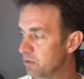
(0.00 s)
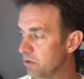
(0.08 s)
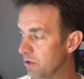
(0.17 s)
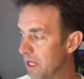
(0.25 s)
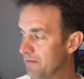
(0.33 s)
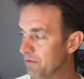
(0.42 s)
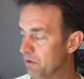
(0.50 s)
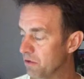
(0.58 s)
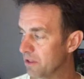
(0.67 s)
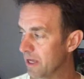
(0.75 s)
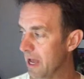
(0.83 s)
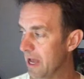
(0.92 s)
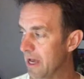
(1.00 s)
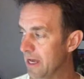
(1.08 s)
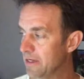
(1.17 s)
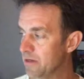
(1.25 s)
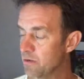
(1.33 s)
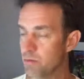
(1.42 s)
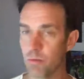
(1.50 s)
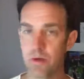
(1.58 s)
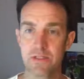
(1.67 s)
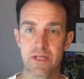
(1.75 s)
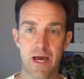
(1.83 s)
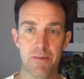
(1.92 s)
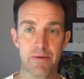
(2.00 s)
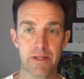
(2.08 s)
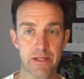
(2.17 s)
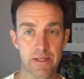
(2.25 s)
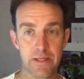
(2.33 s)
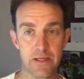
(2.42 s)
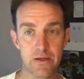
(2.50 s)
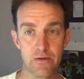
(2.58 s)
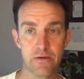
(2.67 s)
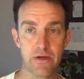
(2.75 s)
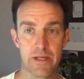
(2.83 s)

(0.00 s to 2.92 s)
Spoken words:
We'll have a look at what's happening here